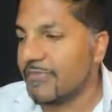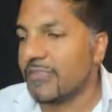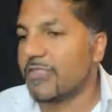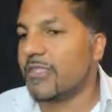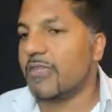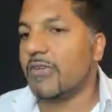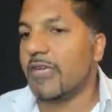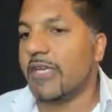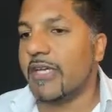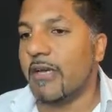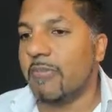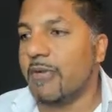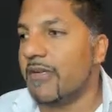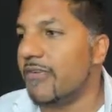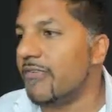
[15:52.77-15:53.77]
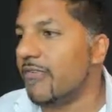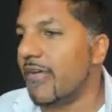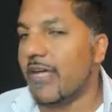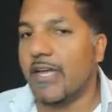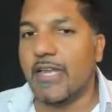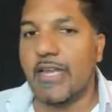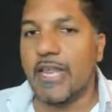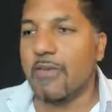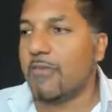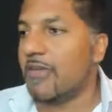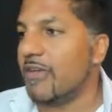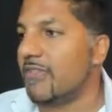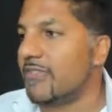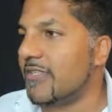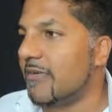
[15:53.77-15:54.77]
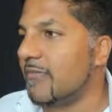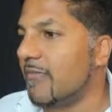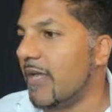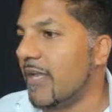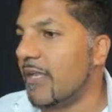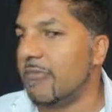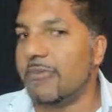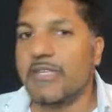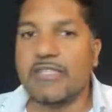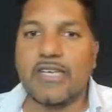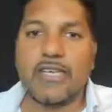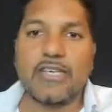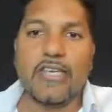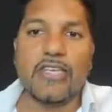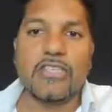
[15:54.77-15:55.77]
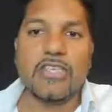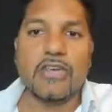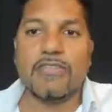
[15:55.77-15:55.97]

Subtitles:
just a quick couple of naming of some NLP techniques.